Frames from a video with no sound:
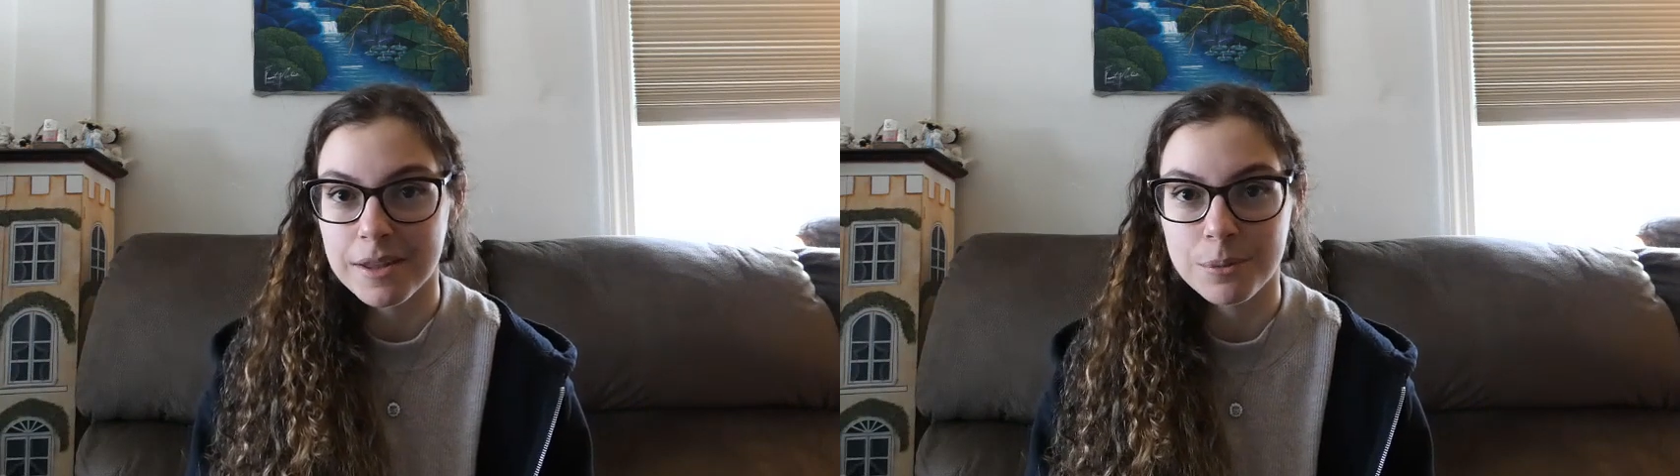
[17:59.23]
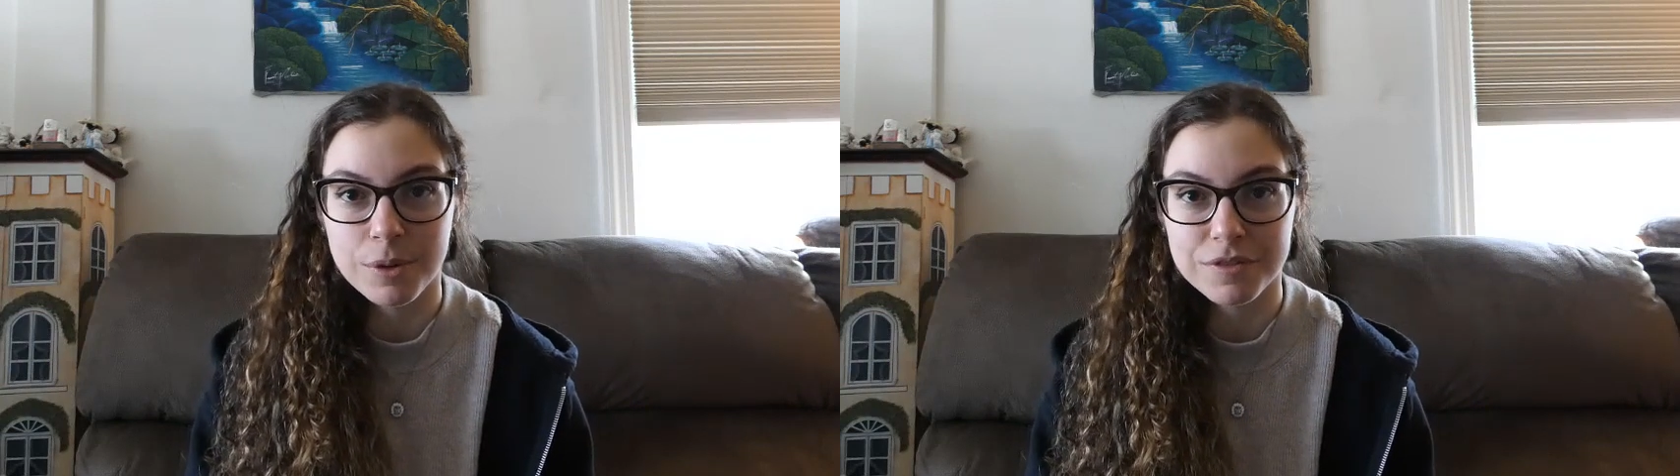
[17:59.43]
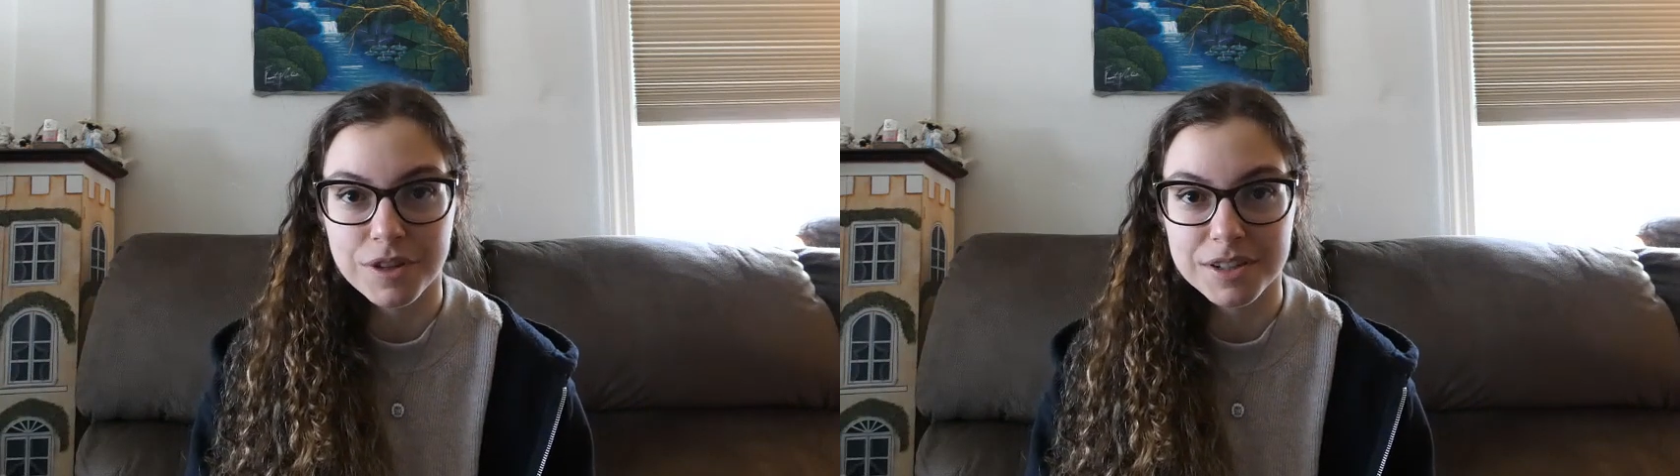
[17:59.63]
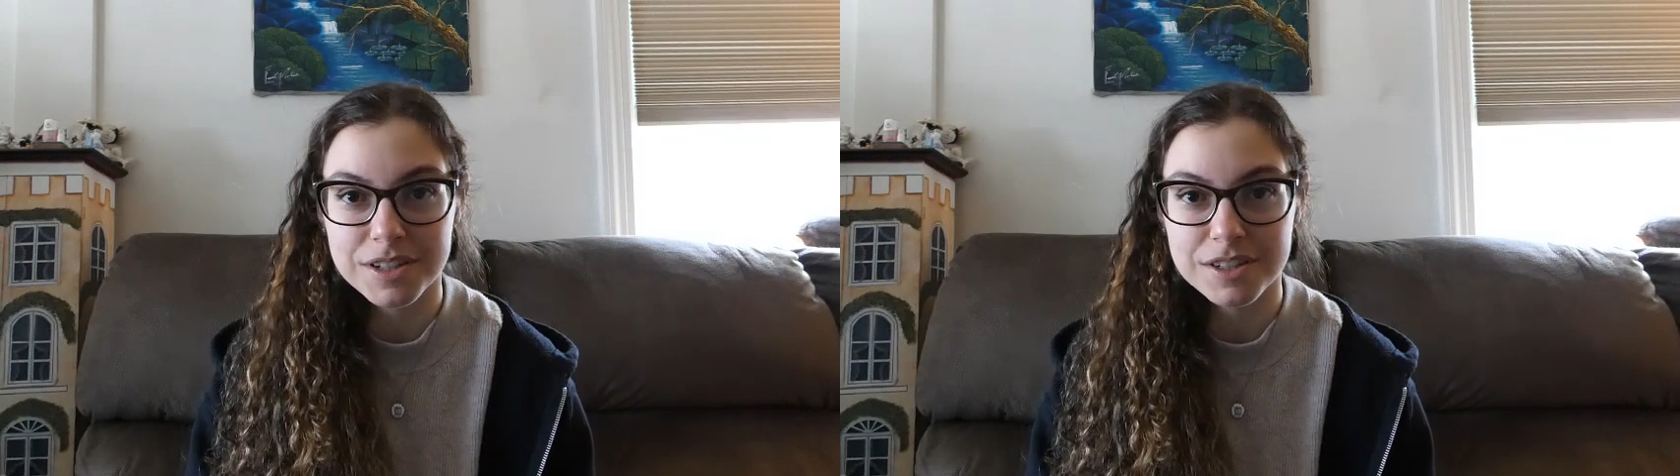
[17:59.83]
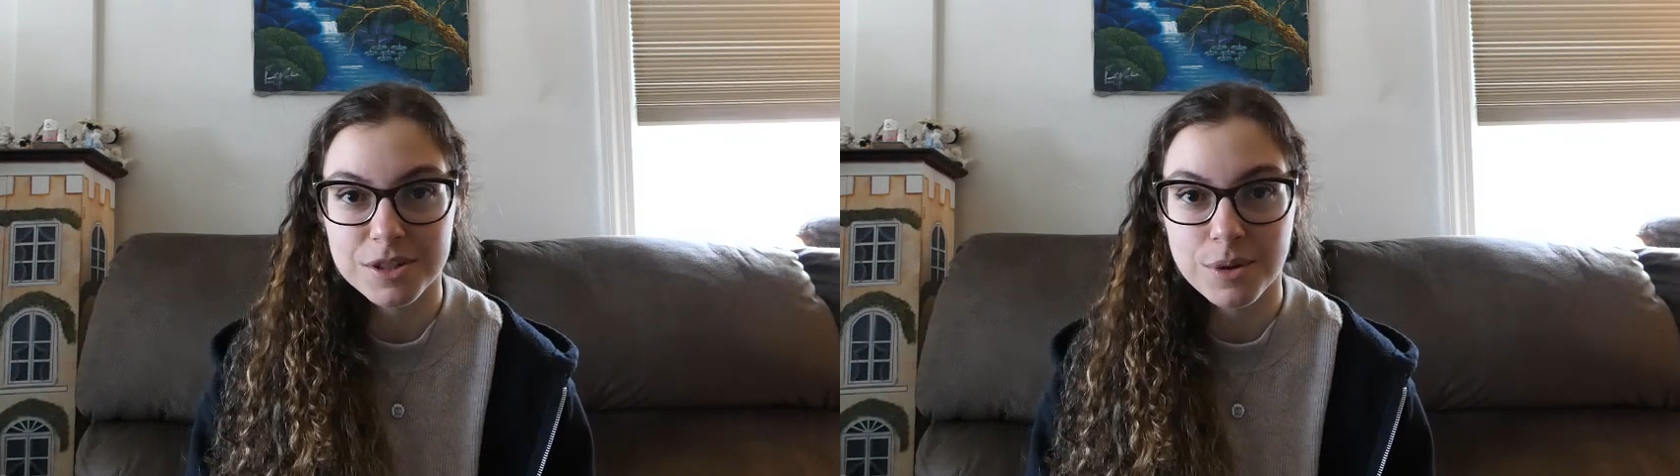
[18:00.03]
I would have looked
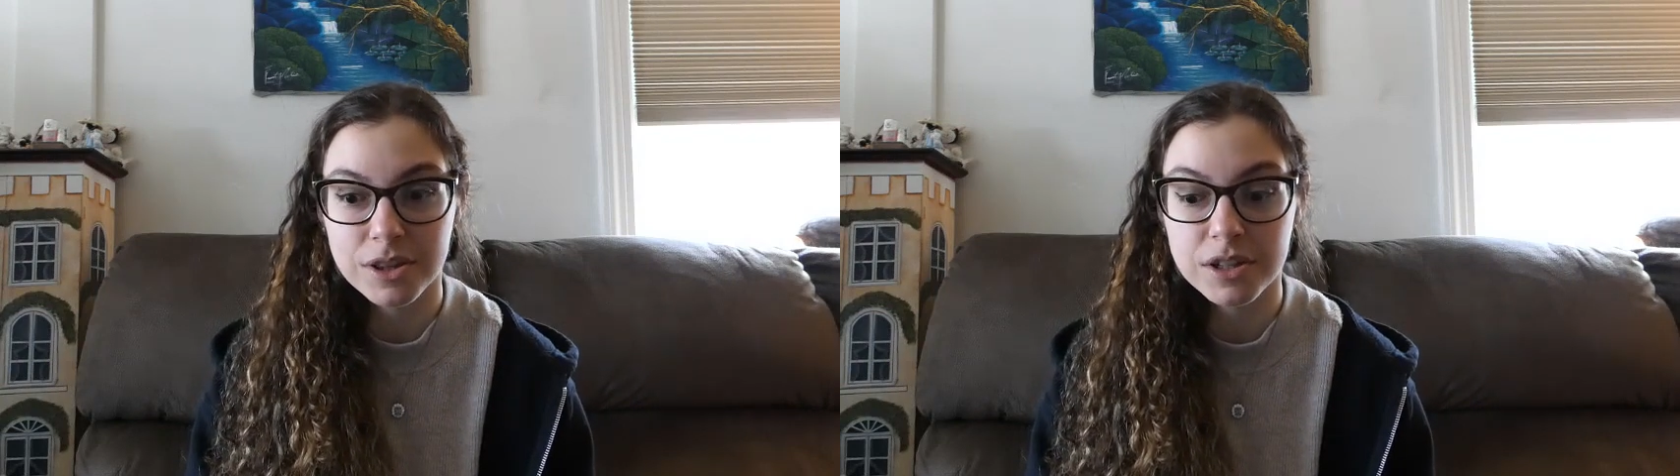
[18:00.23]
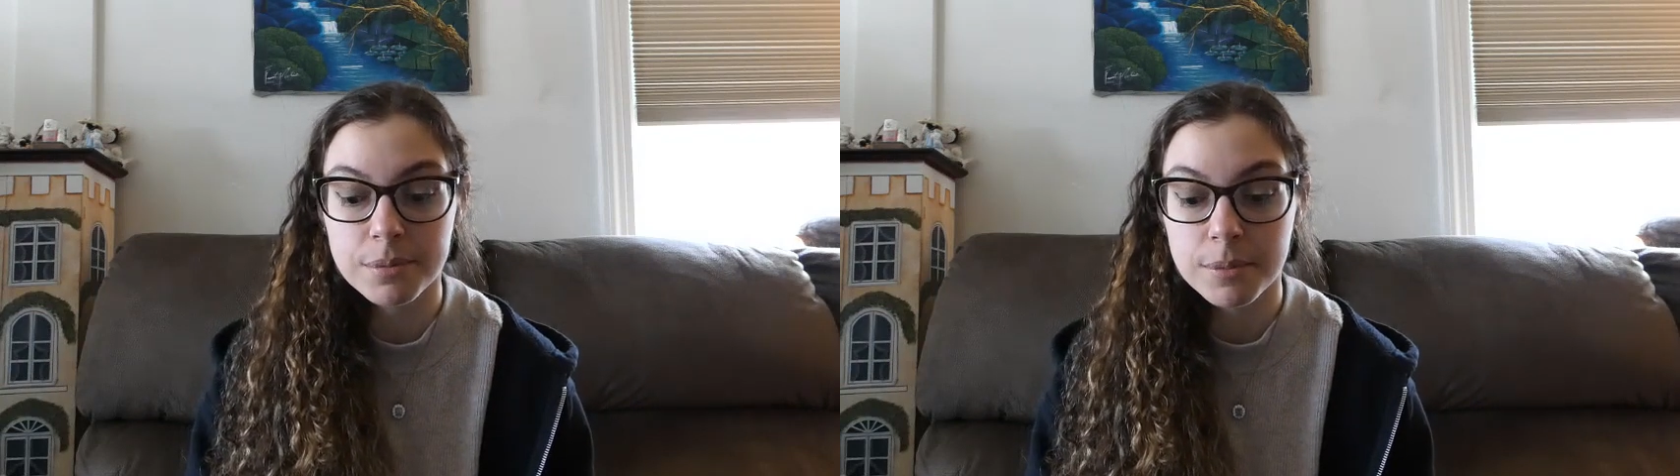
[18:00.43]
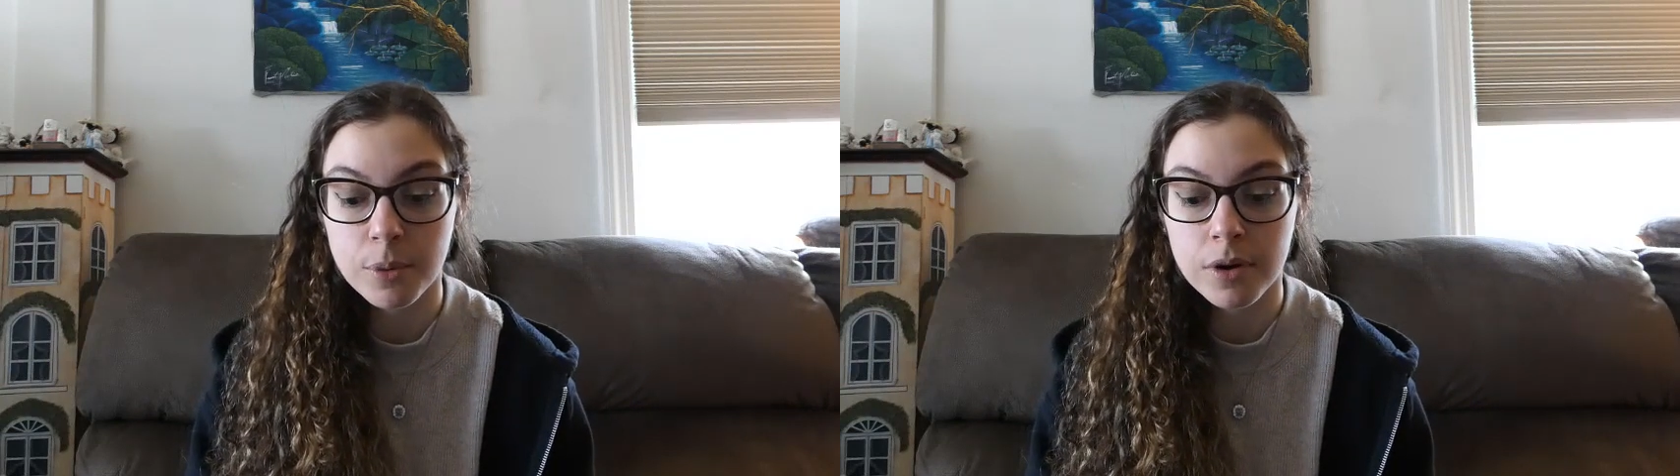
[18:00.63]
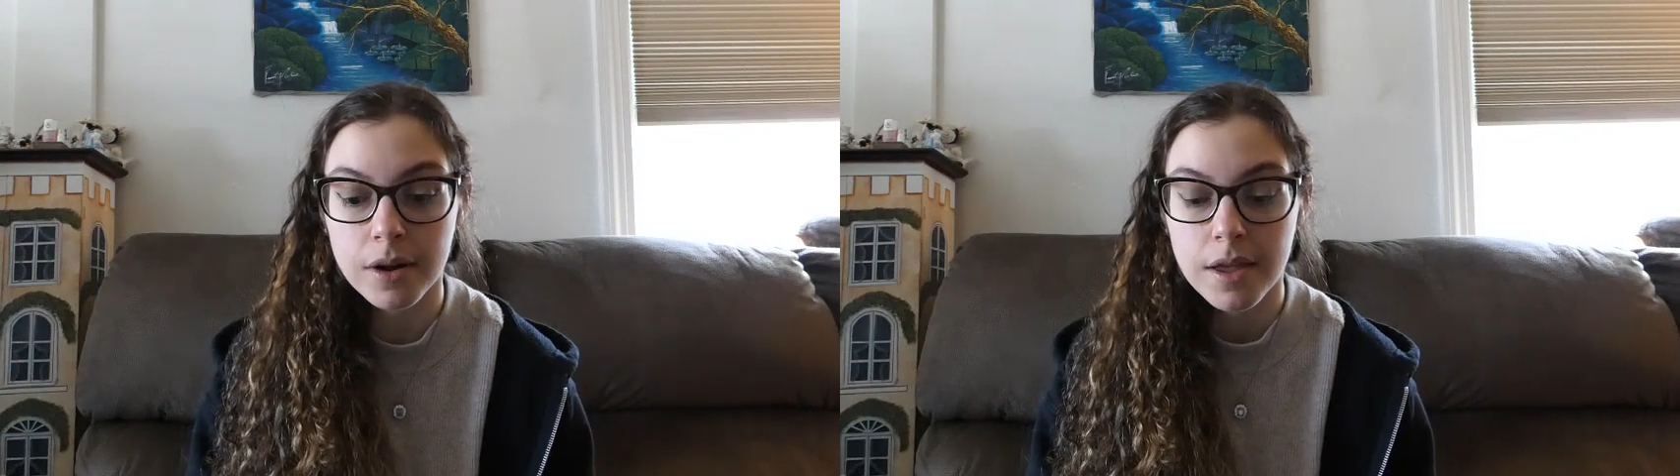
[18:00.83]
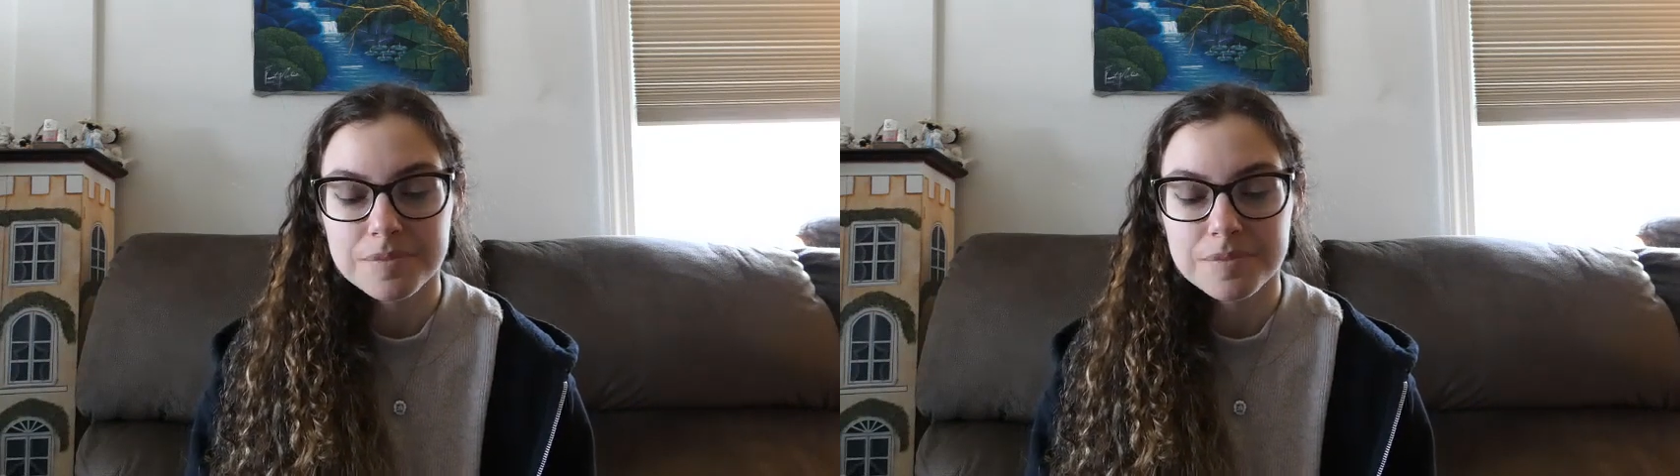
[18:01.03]
into a little bit more.